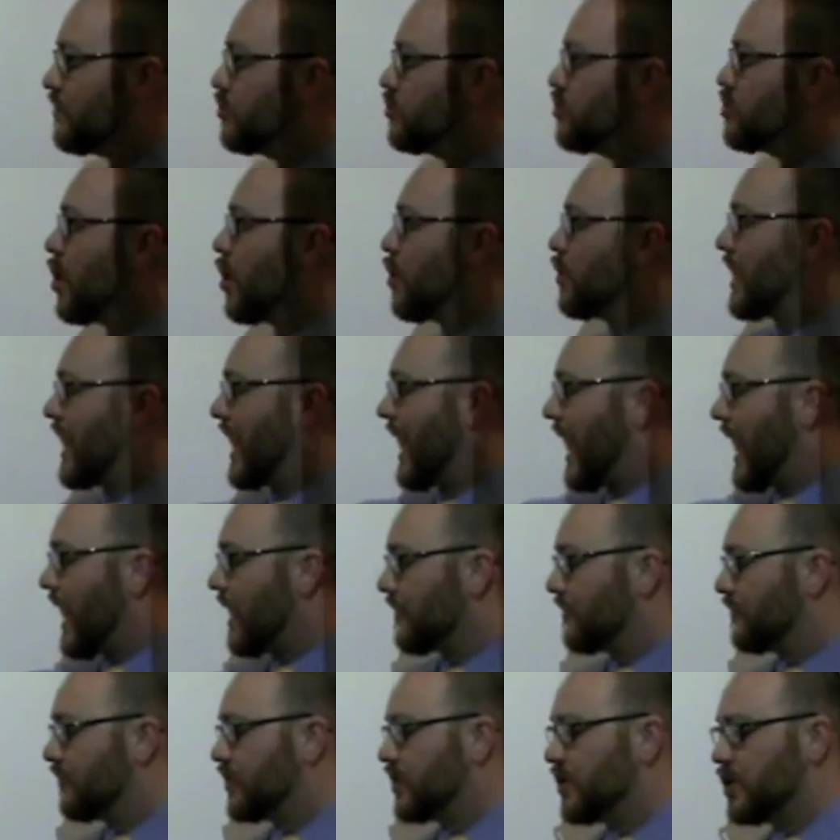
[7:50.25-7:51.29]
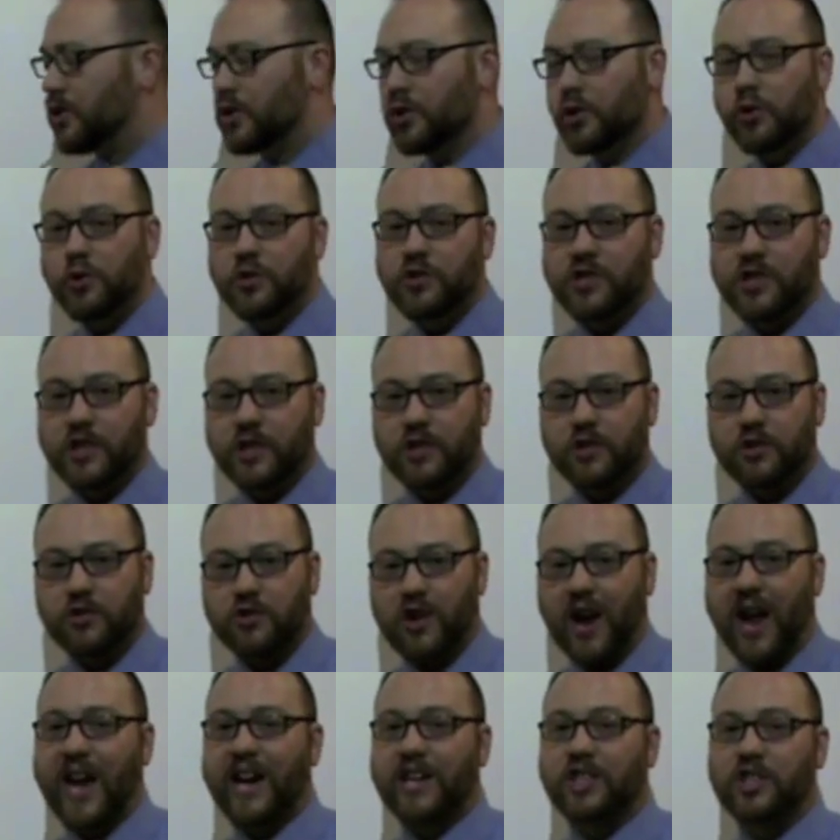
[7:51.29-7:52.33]
you don't have to use the
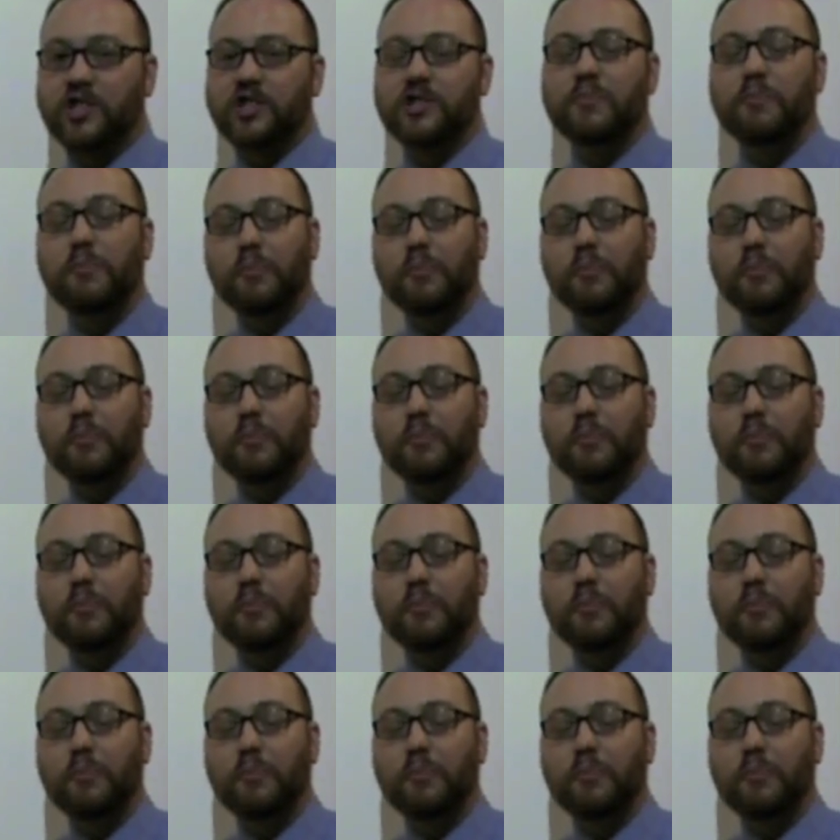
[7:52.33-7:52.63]
contractions,